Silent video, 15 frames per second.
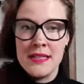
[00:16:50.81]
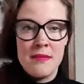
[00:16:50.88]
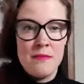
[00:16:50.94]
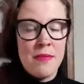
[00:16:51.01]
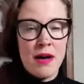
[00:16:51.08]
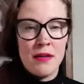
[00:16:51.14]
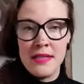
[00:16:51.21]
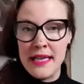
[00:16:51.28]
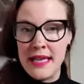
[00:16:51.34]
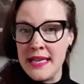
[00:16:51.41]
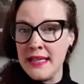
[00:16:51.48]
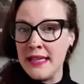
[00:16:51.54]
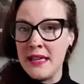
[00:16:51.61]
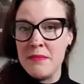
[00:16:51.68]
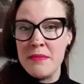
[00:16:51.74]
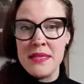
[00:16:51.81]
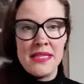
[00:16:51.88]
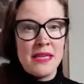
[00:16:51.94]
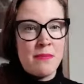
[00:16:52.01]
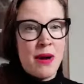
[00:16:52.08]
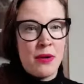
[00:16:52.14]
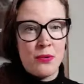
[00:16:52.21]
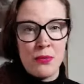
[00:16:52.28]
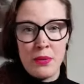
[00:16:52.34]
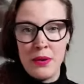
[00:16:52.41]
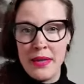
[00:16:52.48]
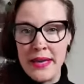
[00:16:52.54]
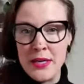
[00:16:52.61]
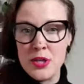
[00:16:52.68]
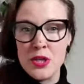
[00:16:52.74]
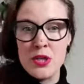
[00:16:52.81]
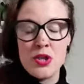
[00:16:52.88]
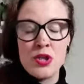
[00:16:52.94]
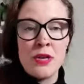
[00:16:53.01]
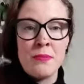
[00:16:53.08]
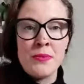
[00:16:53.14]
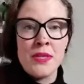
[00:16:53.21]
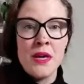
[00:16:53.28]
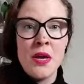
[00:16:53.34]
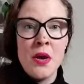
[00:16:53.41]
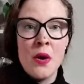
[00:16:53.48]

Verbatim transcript: about intimacy, about relationships